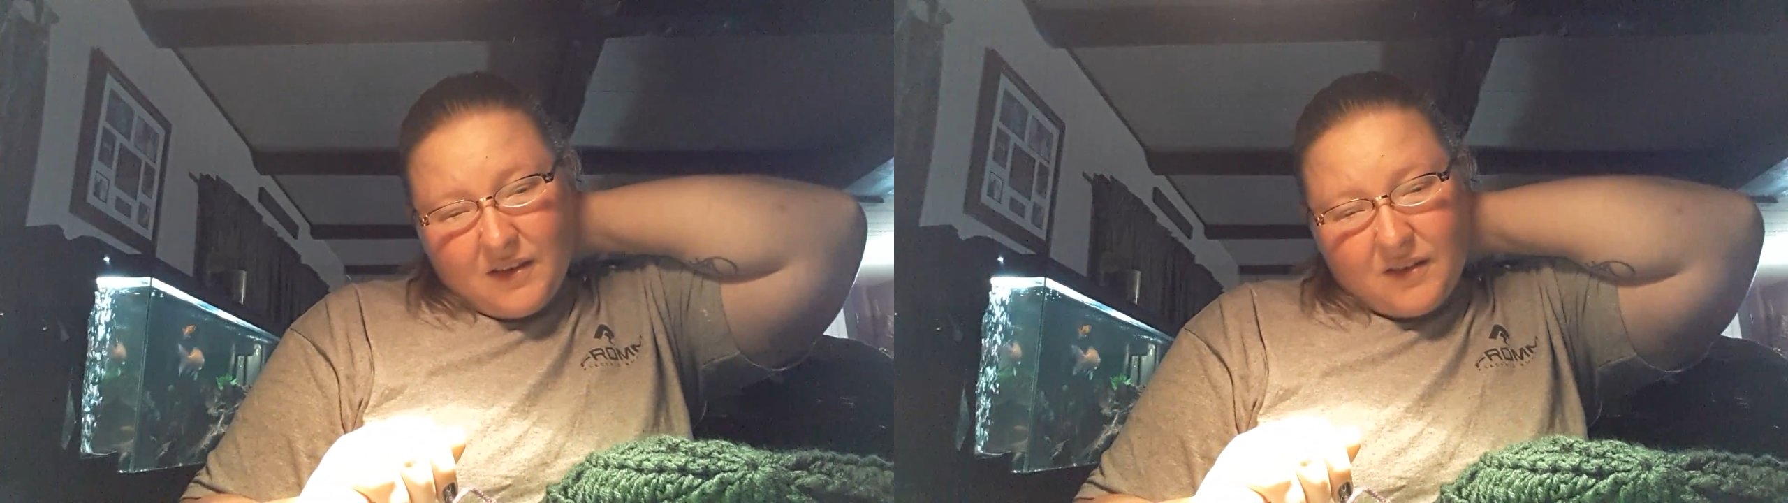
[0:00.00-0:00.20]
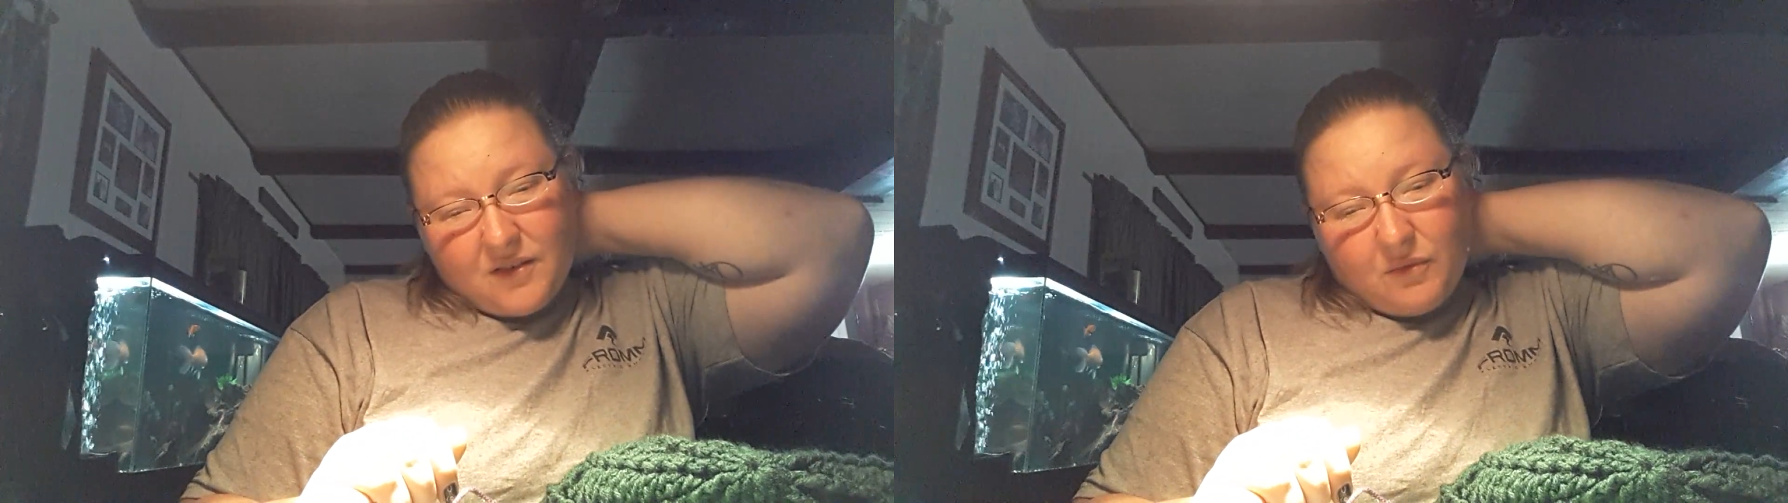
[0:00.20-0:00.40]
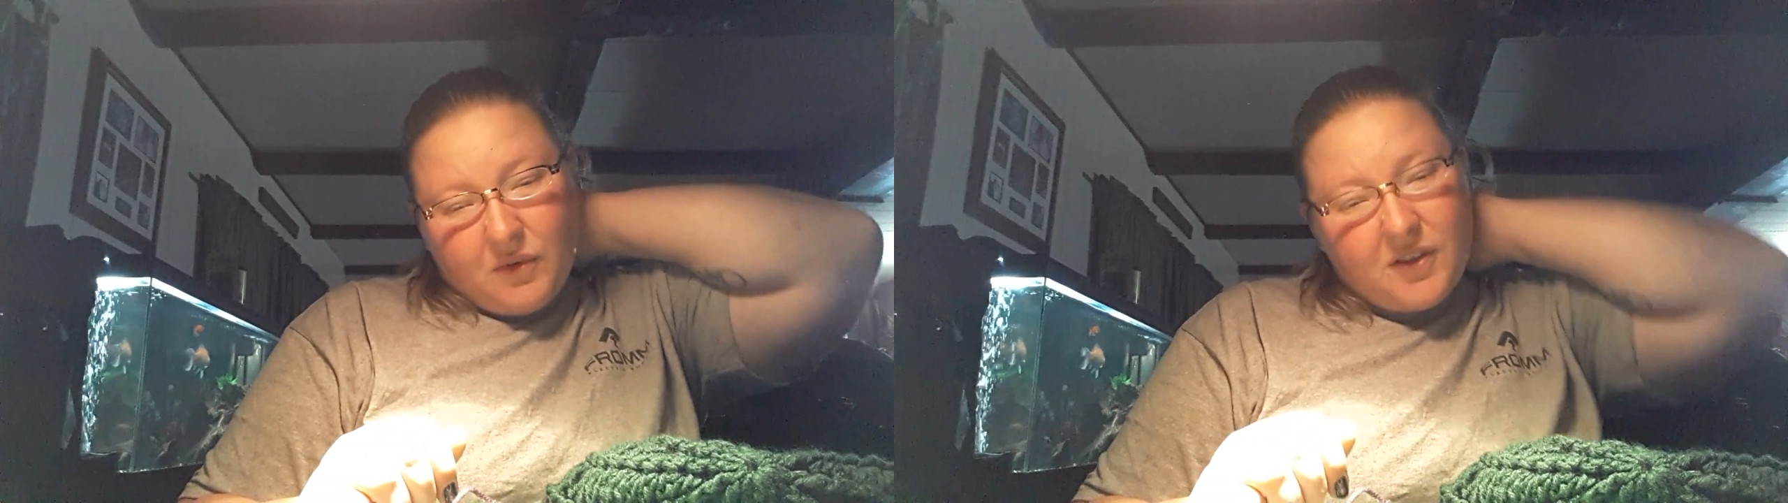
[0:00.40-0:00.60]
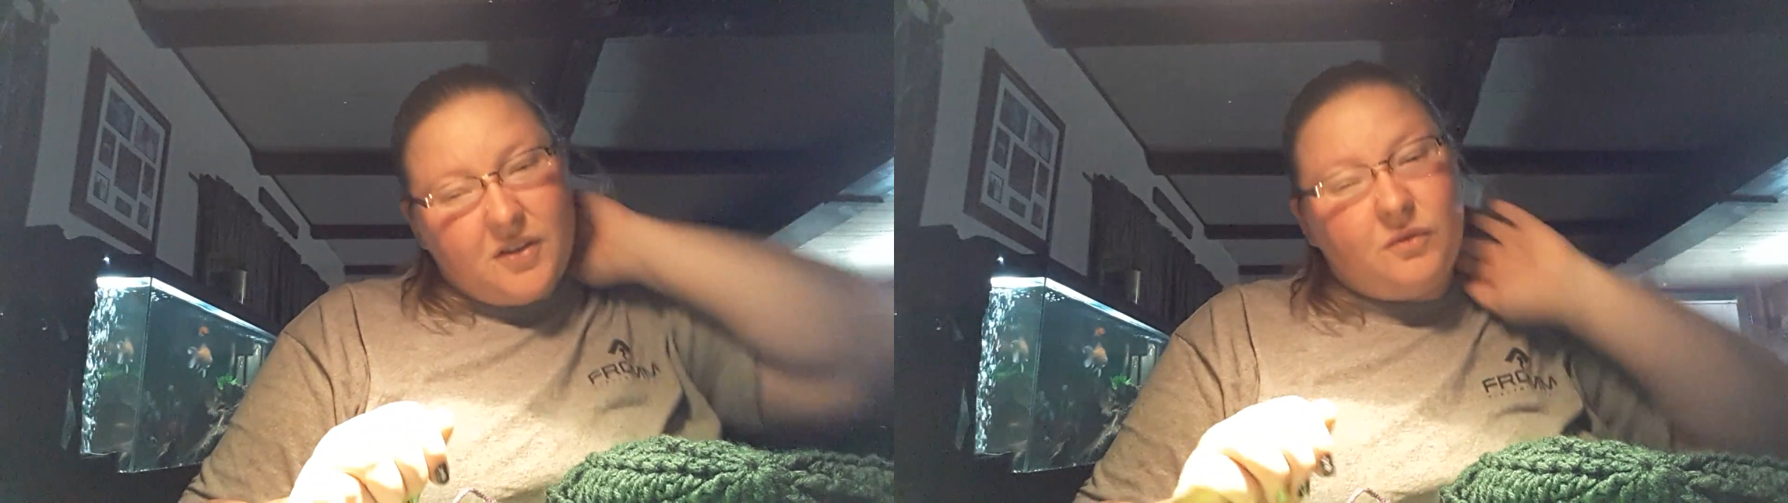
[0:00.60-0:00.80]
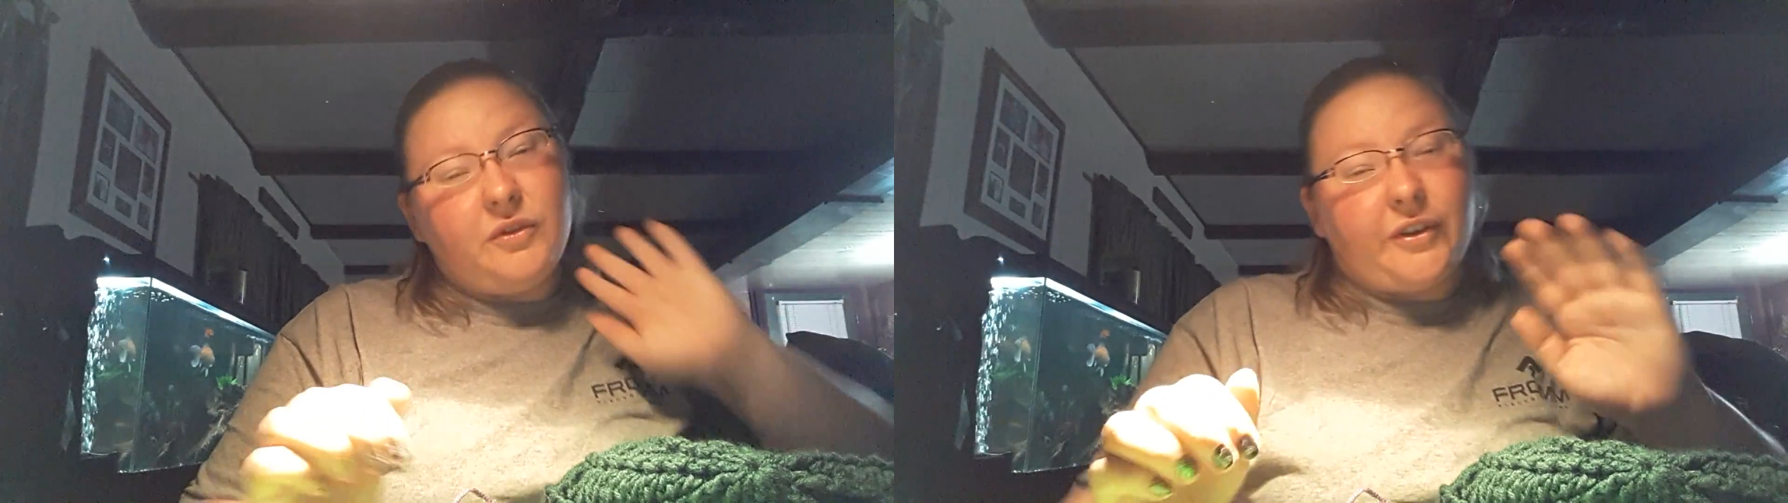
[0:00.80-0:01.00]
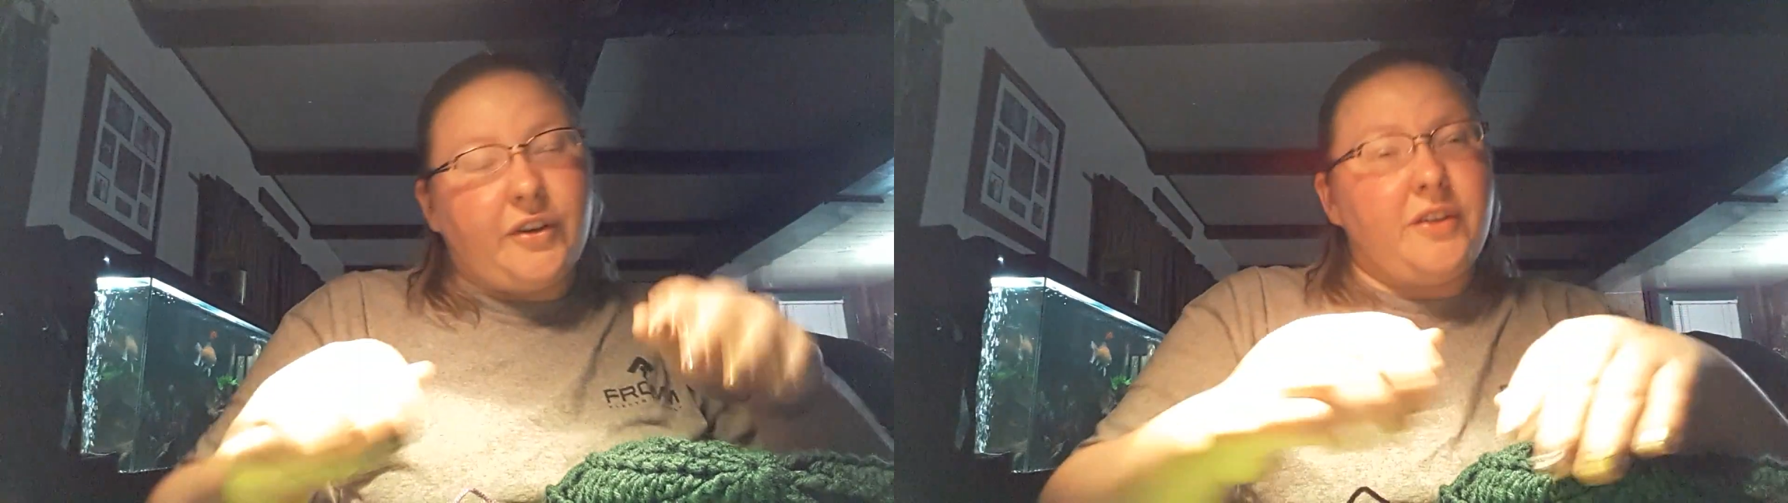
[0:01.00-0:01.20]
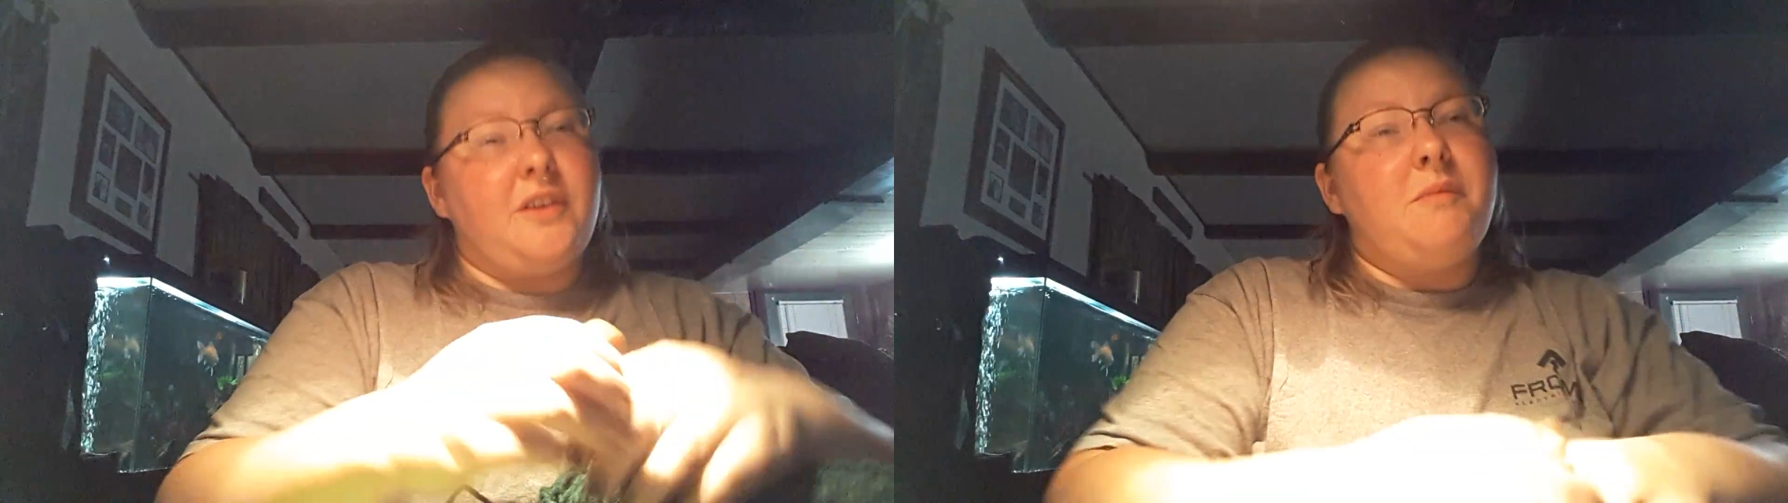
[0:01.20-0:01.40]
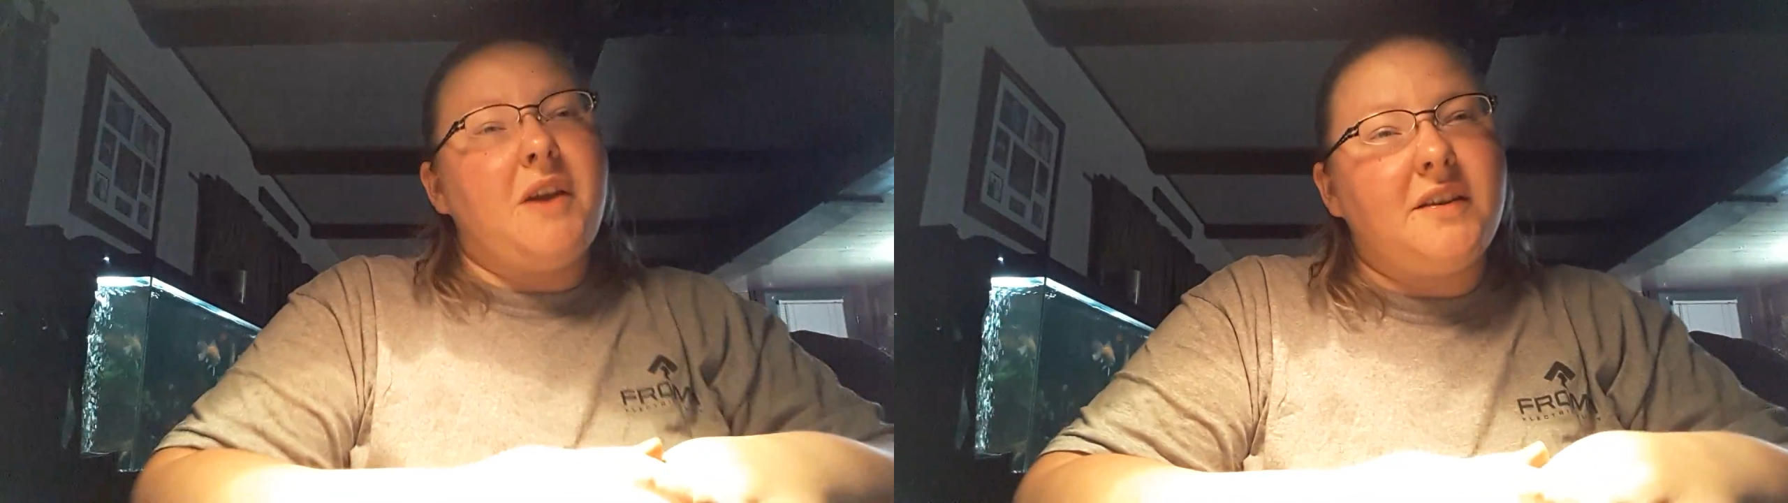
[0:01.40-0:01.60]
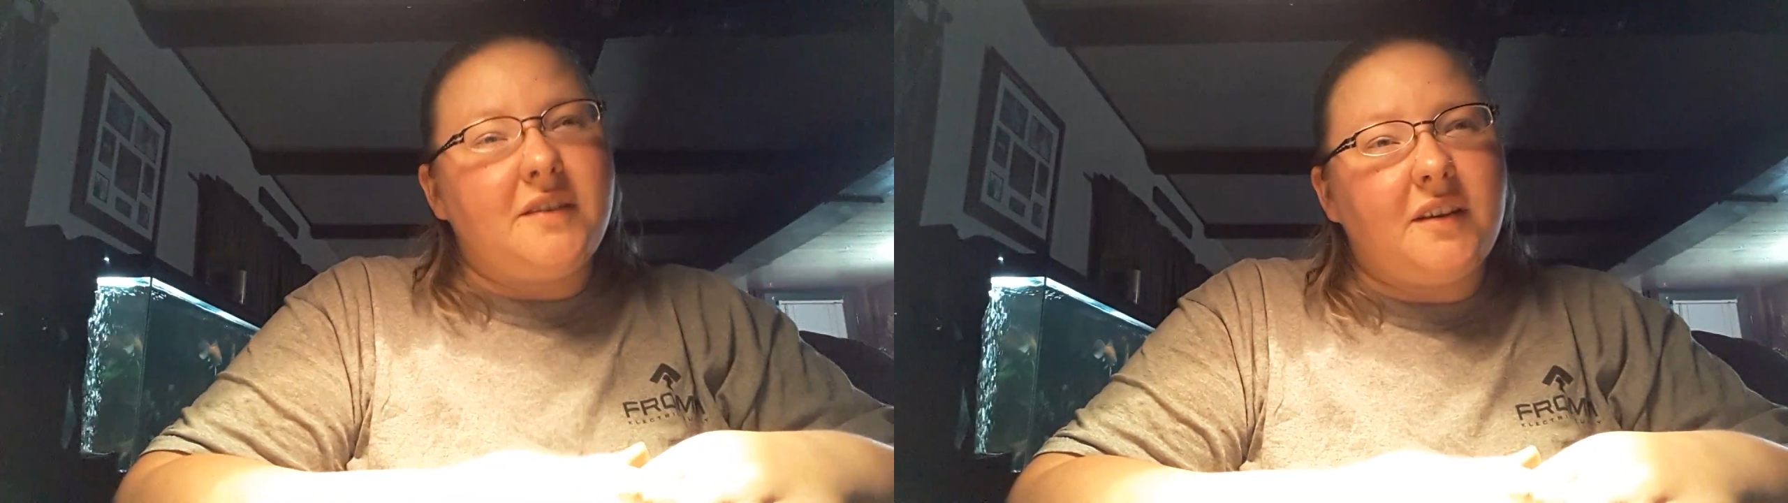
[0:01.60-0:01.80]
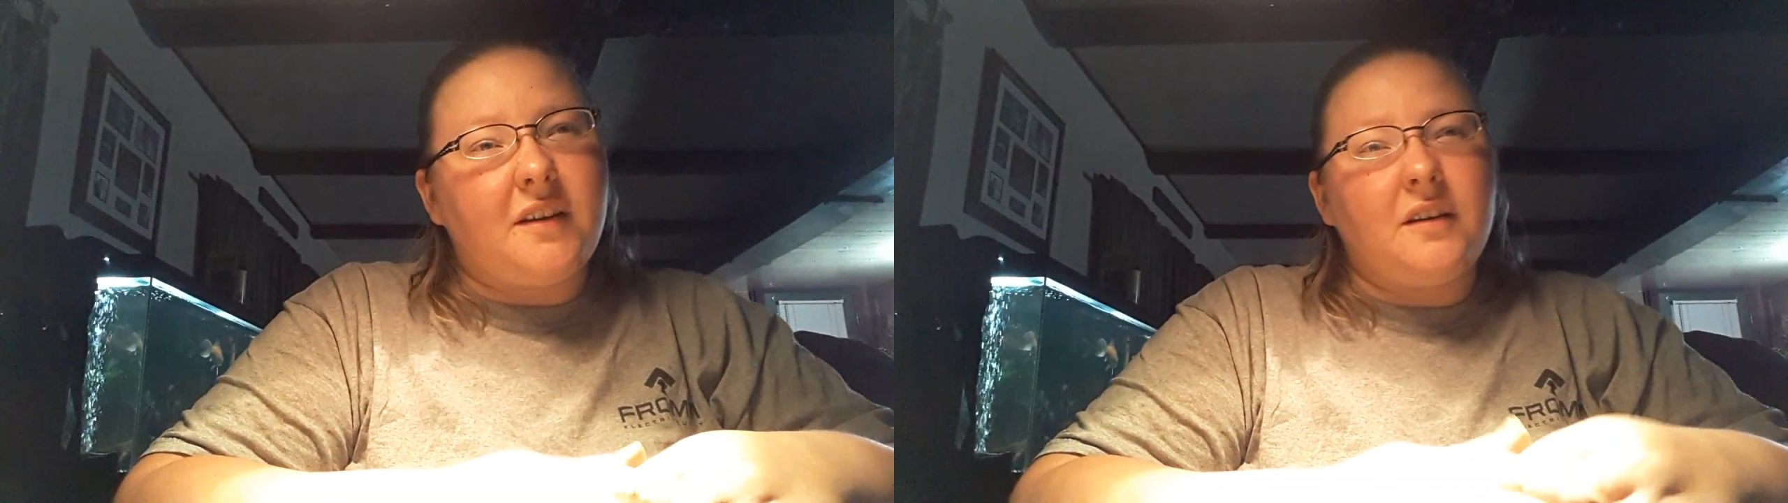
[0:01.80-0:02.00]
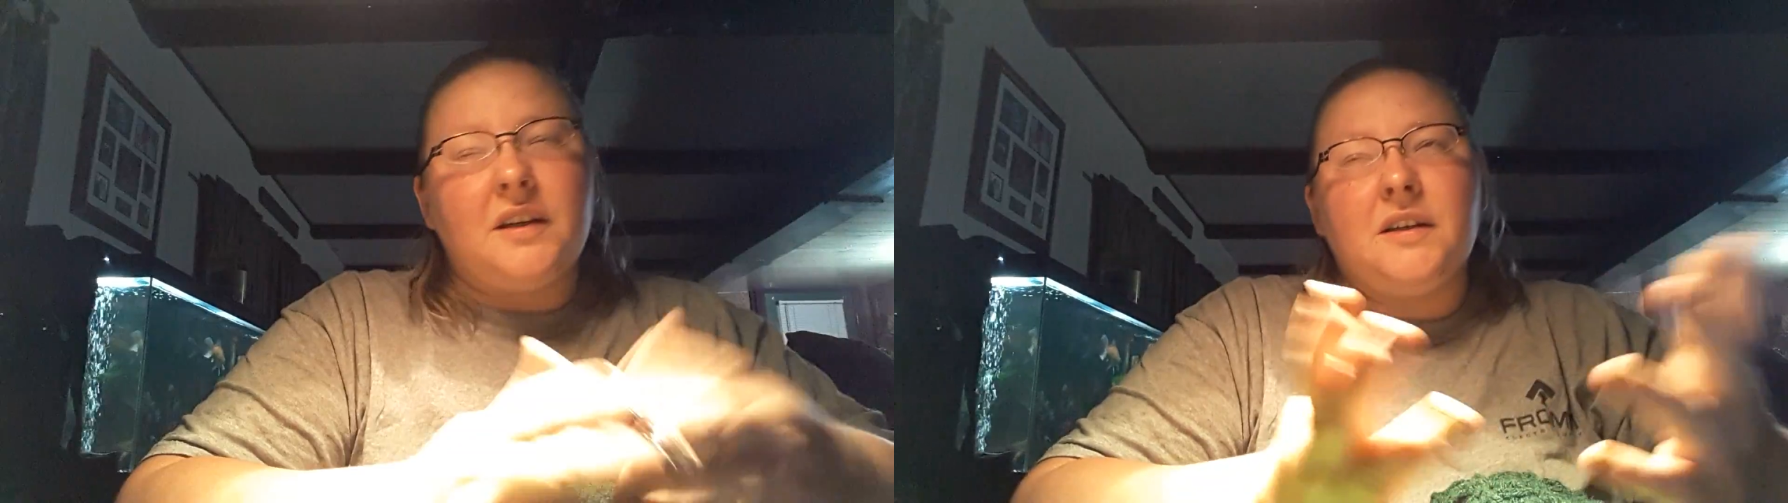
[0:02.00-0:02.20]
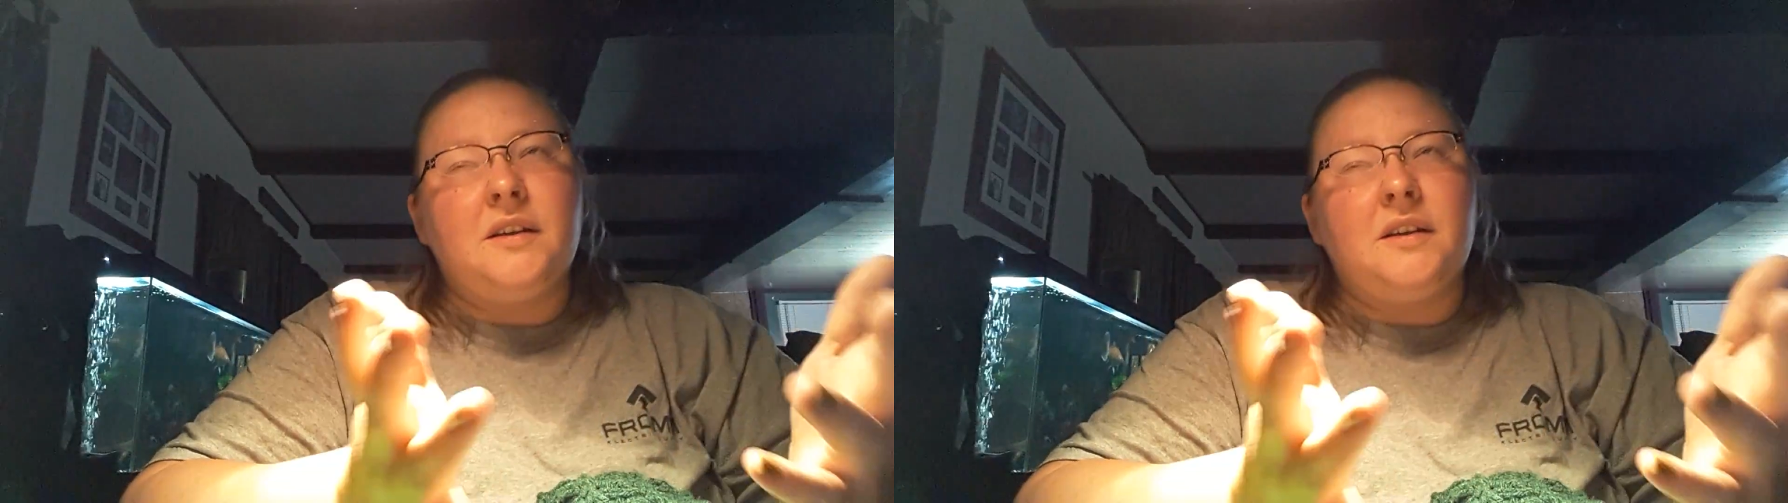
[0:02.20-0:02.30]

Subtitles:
So once you learn the basic,